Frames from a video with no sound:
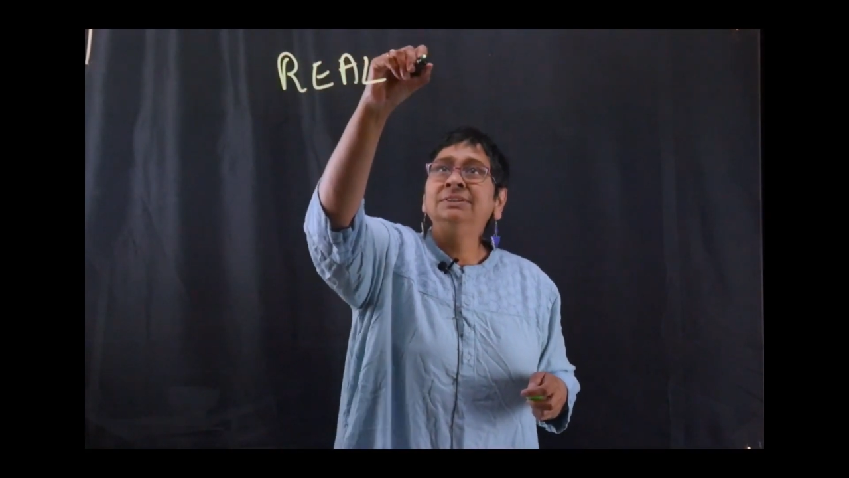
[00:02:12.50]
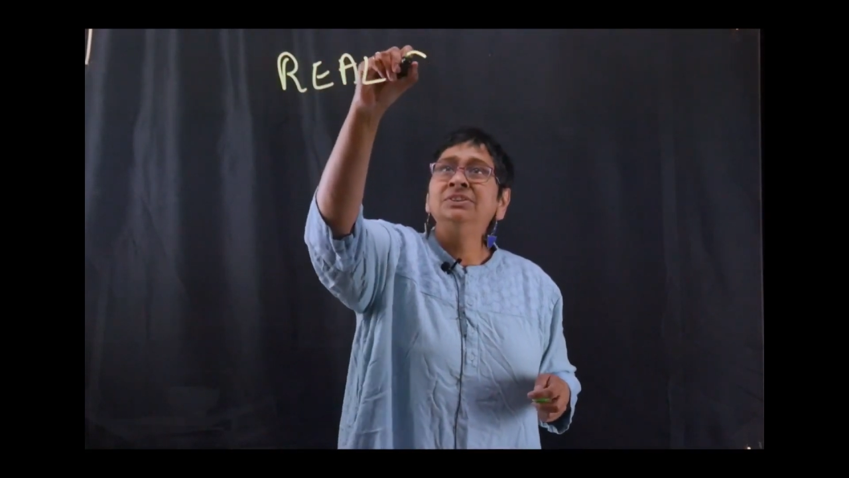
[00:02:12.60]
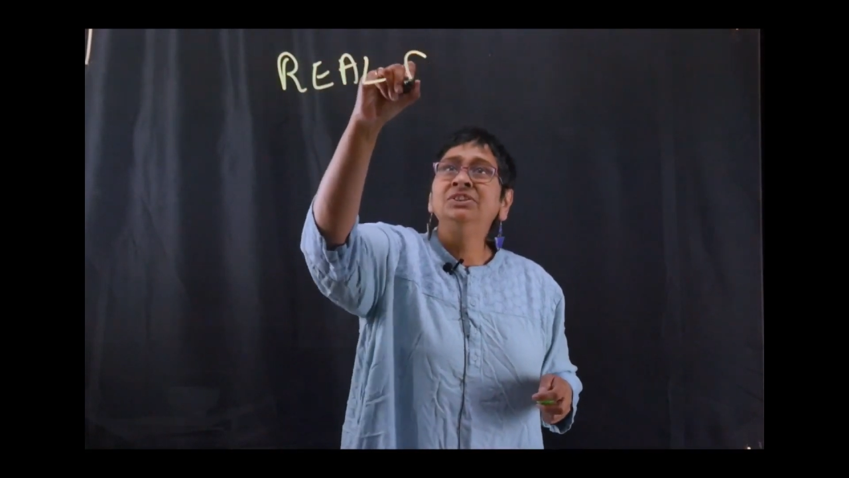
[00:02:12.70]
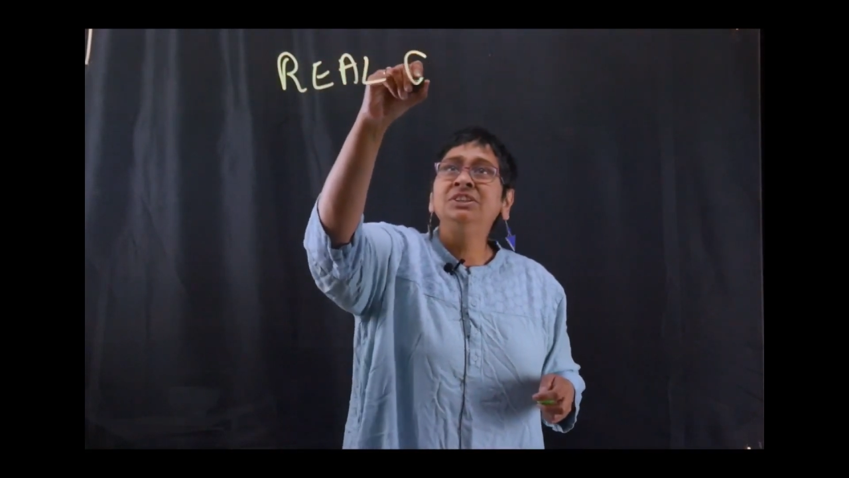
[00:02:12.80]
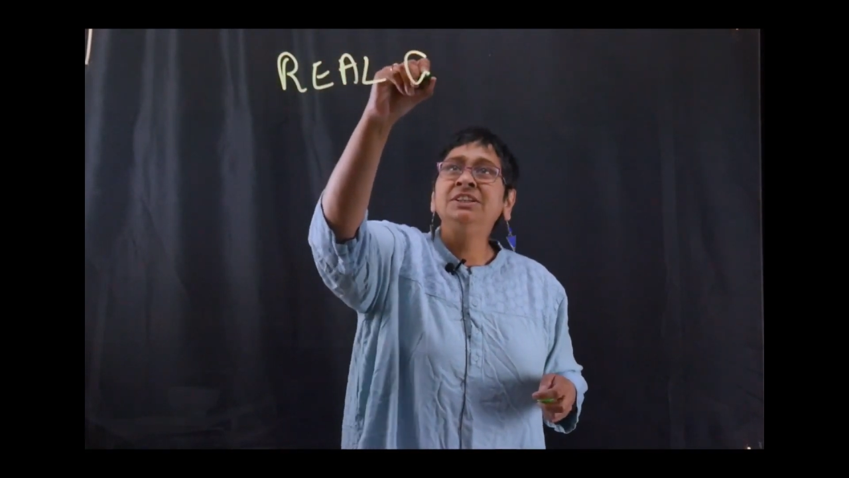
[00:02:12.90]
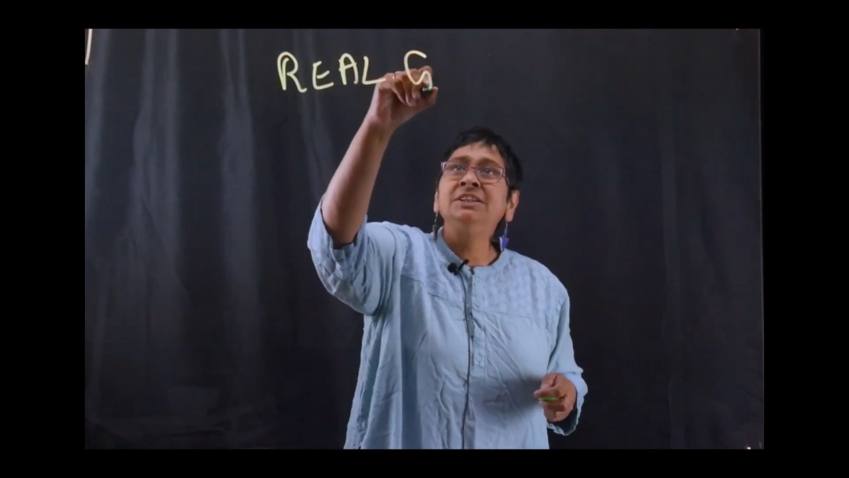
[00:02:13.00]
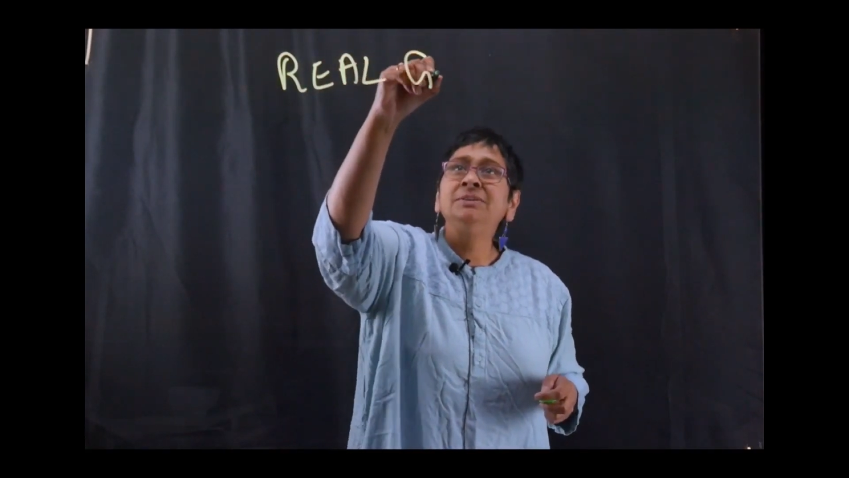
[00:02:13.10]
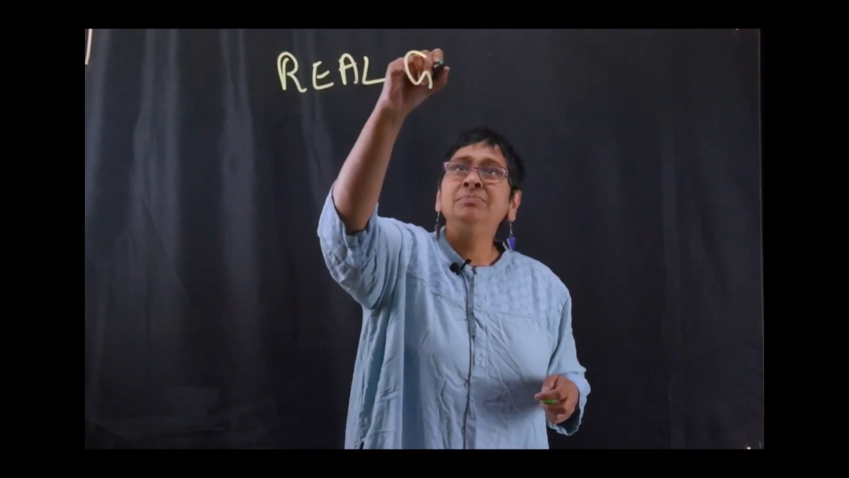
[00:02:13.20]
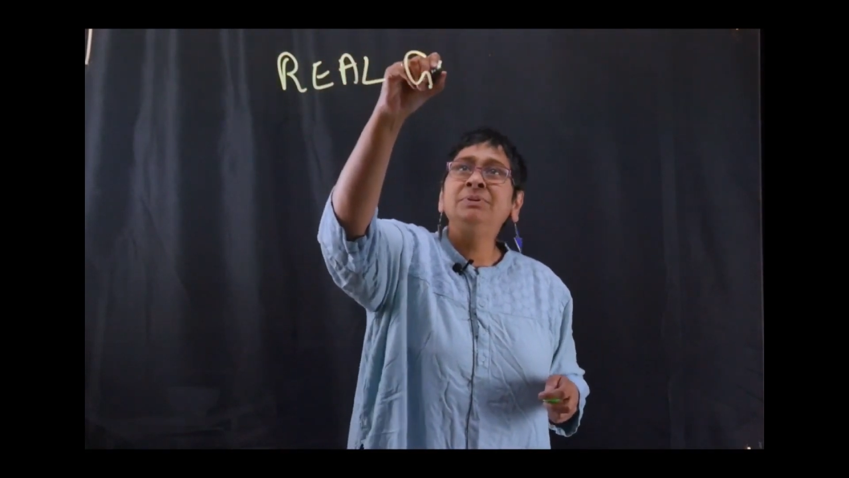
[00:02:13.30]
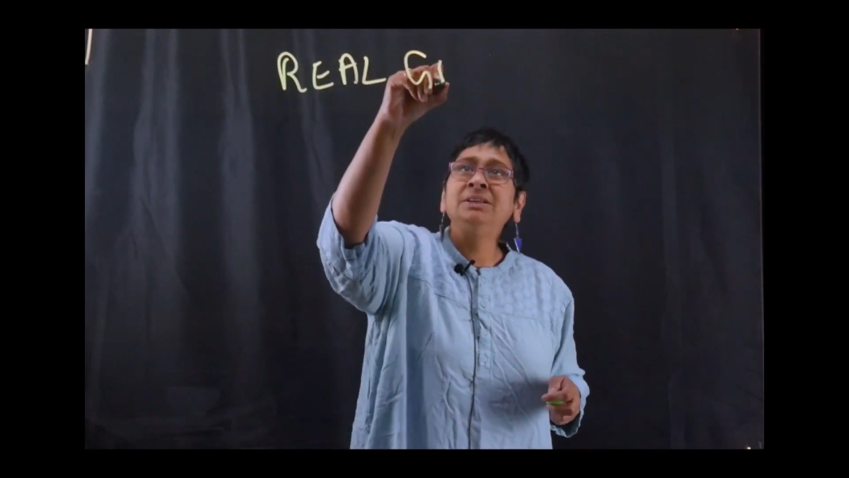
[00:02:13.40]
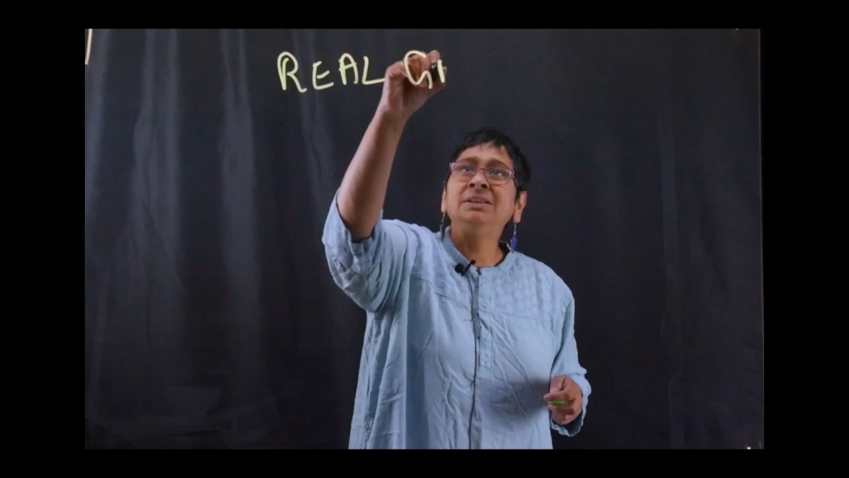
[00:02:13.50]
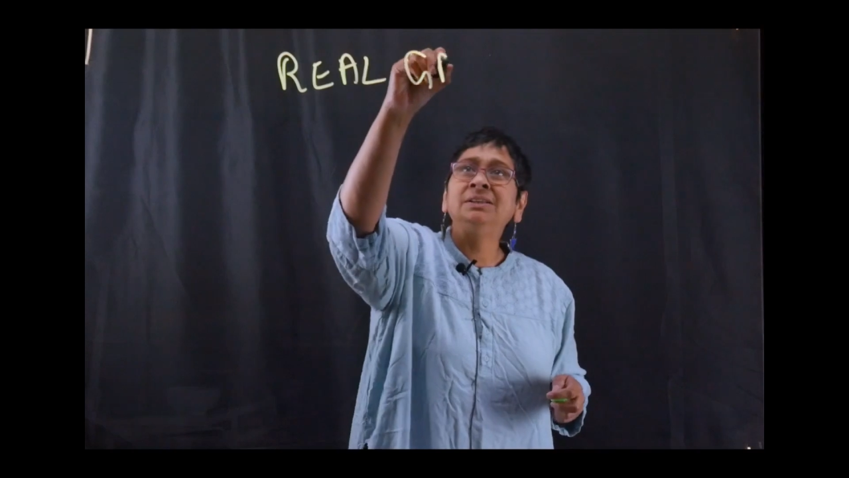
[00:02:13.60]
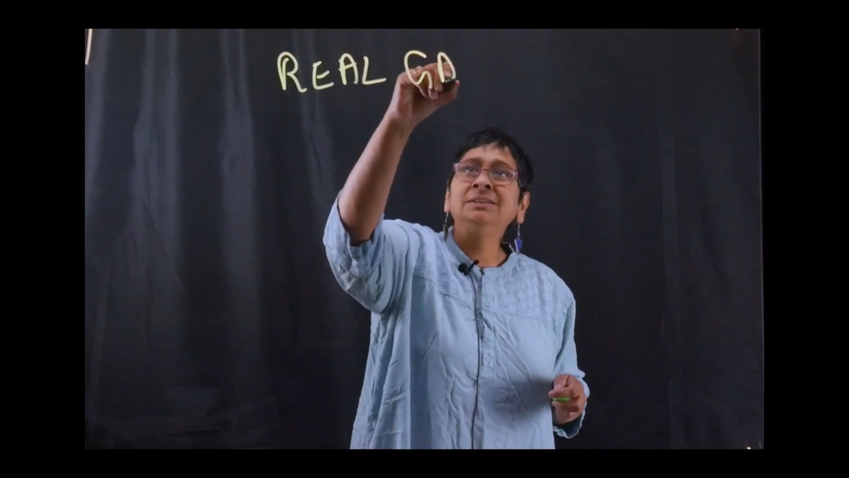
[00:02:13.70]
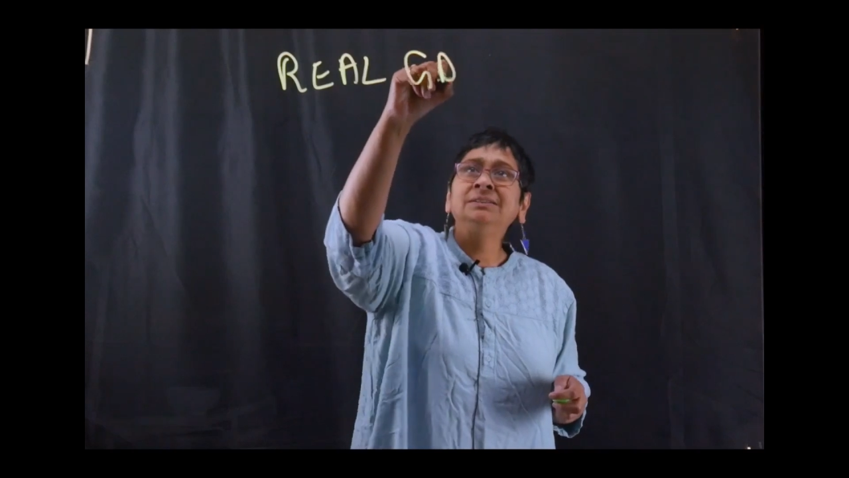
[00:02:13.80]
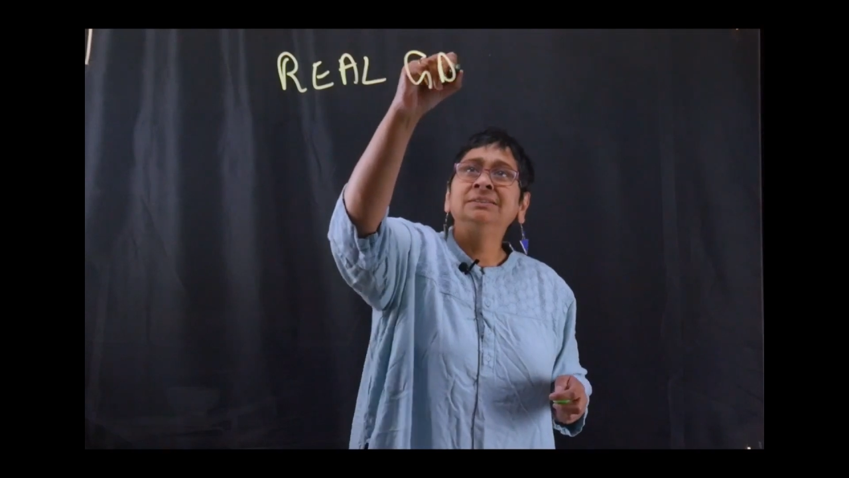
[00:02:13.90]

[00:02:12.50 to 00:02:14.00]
GDP,